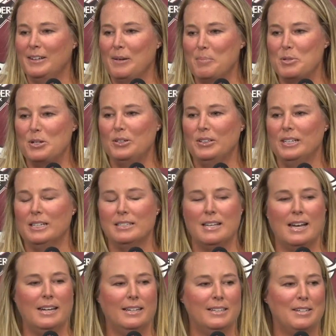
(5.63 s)
I'm certainly
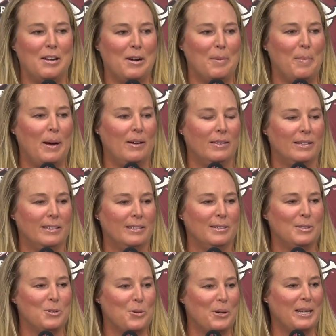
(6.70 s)
excited to talk about the
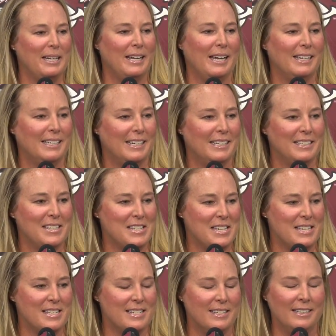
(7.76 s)
2019
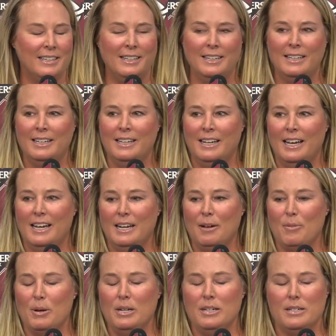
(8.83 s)
season. And I
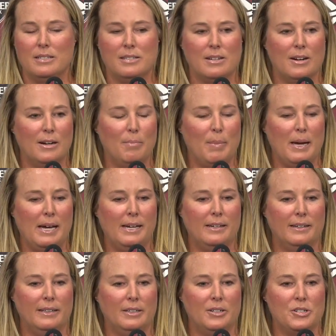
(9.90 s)
wanted to start
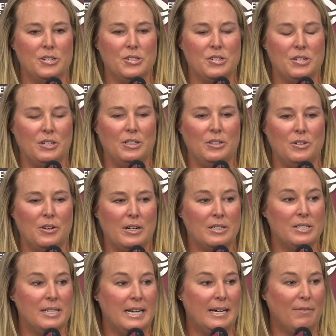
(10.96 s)
by introducing you to our
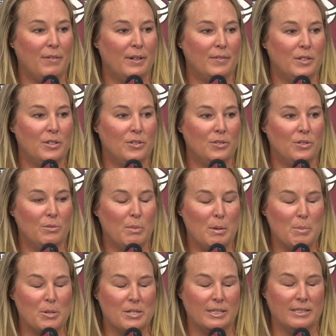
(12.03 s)
staff. We have two new
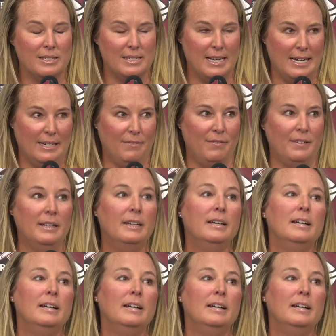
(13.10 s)
members on staff.